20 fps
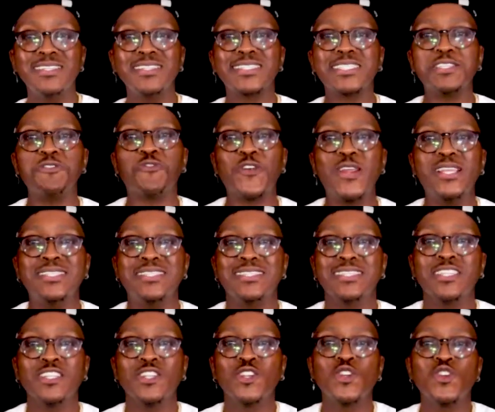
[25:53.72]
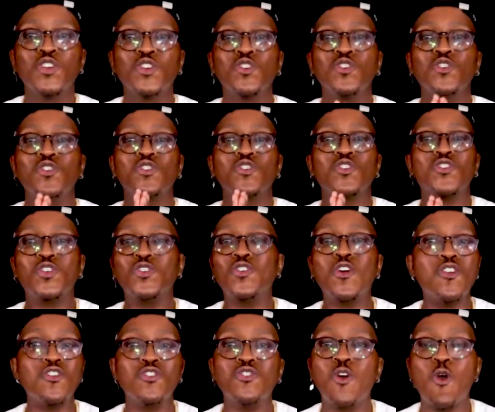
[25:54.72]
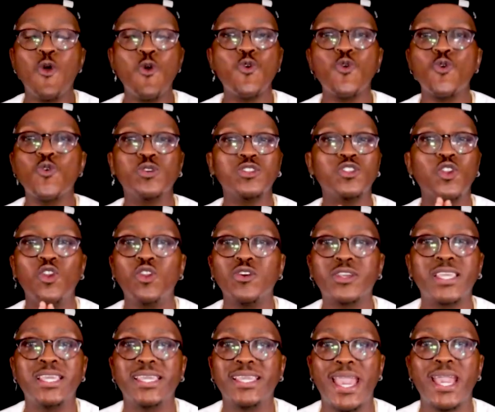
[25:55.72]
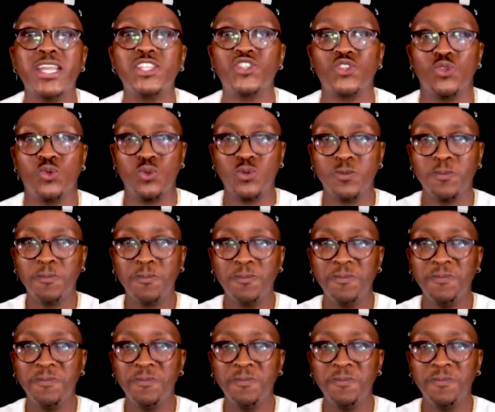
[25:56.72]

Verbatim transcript: See, friends, you don't know who's looking at you.